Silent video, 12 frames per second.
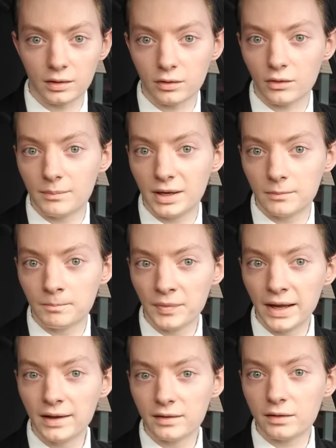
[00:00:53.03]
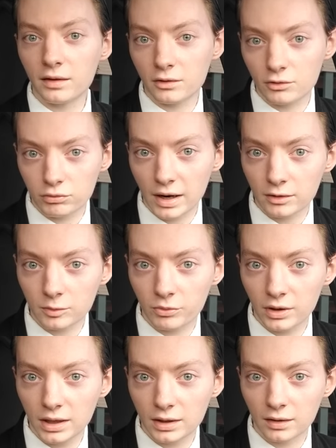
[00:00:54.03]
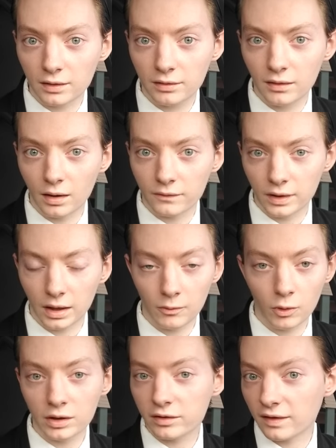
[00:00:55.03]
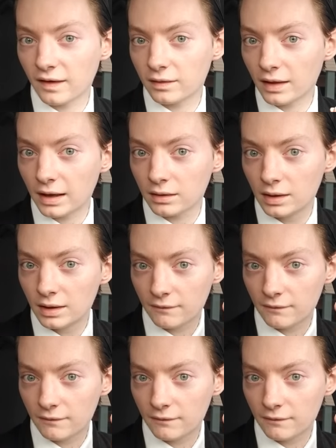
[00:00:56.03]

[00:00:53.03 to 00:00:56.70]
So, I mean, this is groundbreaking stuff, and I want to say that